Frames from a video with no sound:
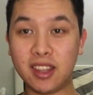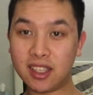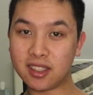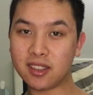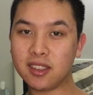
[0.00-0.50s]

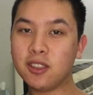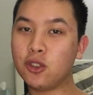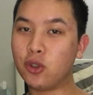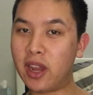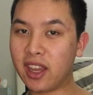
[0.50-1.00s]
this
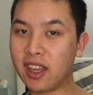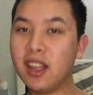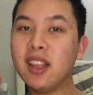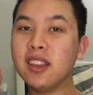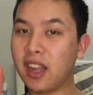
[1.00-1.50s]
drink
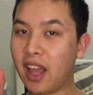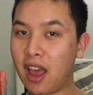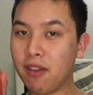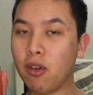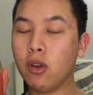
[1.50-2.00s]
that I
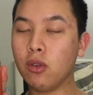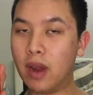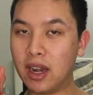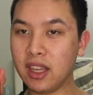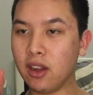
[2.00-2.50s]
have
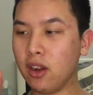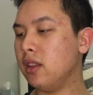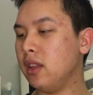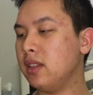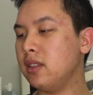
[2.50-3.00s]
right here.
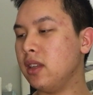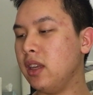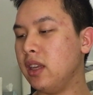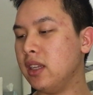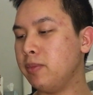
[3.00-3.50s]
This
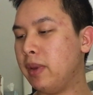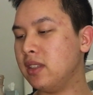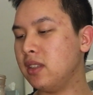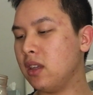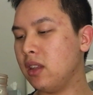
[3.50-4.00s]
is
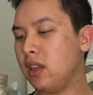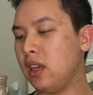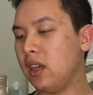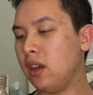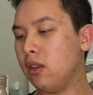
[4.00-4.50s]

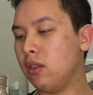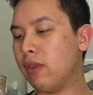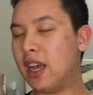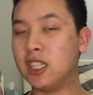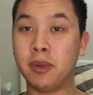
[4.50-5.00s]
basically
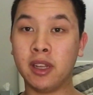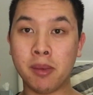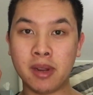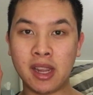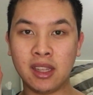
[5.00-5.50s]
raspberry
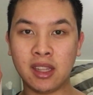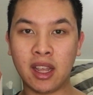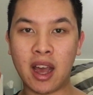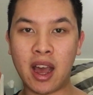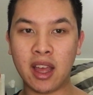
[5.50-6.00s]
lemonade that I
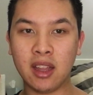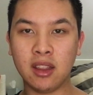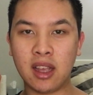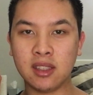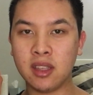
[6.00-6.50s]
got
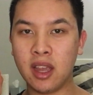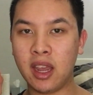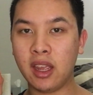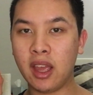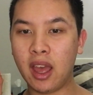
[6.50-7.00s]
last
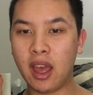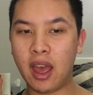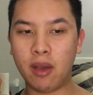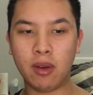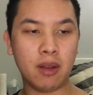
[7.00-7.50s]
night
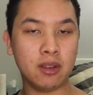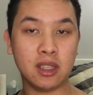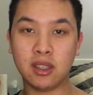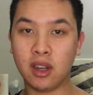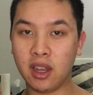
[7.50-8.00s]
when I was at
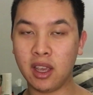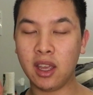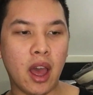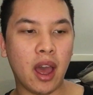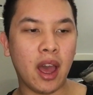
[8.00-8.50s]
Target.
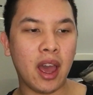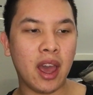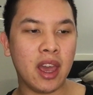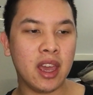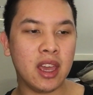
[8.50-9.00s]

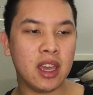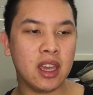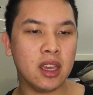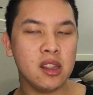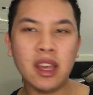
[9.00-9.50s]

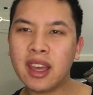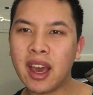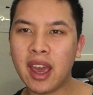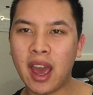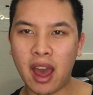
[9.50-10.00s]
I think I
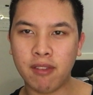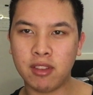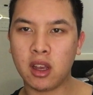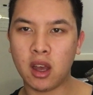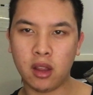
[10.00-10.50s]
have the
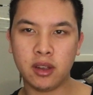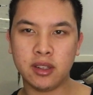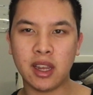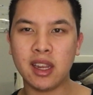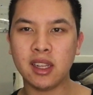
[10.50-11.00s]
colors I